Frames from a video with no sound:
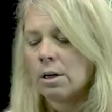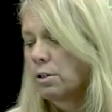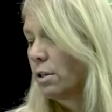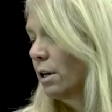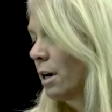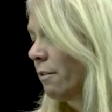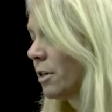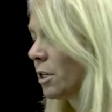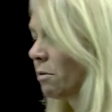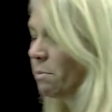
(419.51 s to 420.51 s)
So the
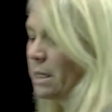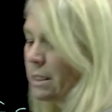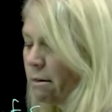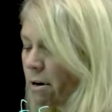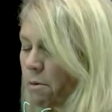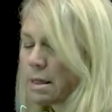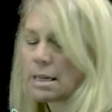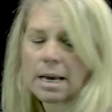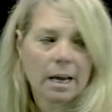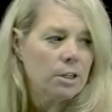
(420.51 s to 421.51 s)
curvature would be zero and the
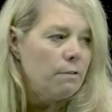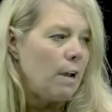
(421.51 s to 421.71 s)
tangent